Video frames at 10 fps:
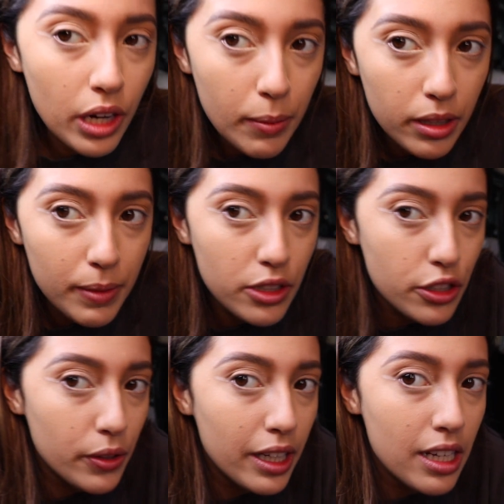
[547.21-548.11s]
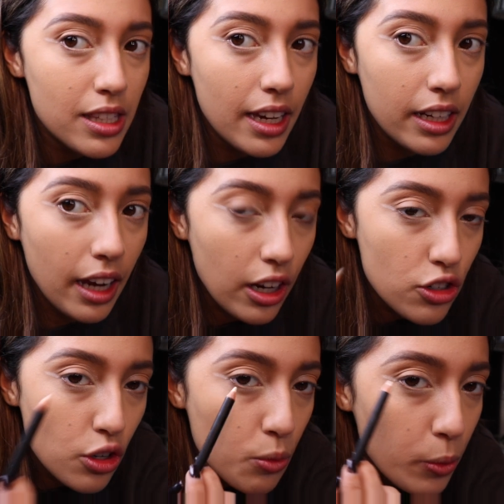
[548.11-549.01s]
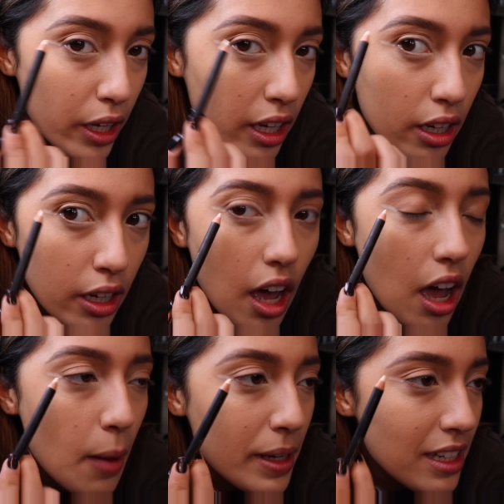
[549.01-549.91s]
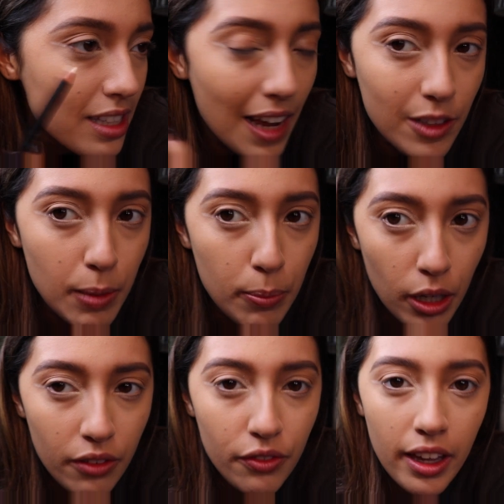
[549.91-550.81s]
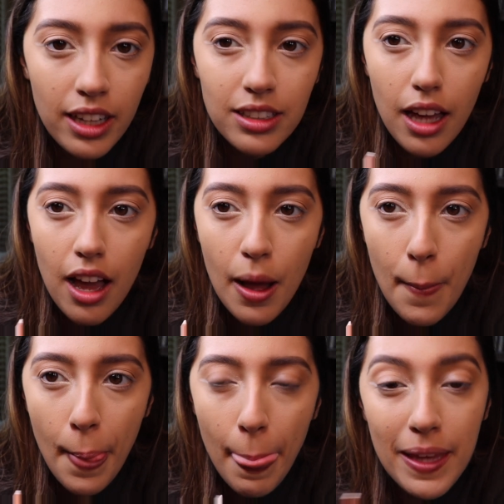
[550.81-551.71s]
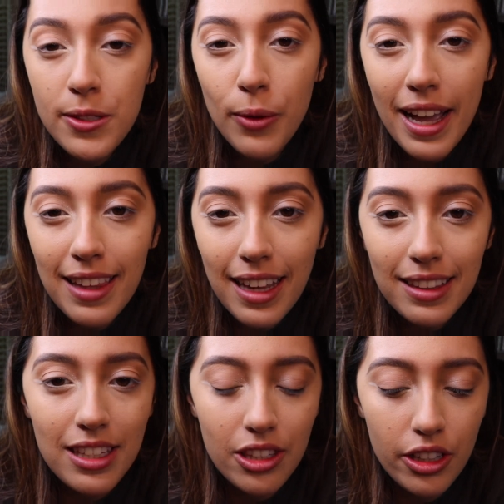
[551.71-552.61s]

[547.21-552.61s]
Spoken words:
what I'm gonna be doing is like an angel wing. It doesn't have to be perfect. This is why I like this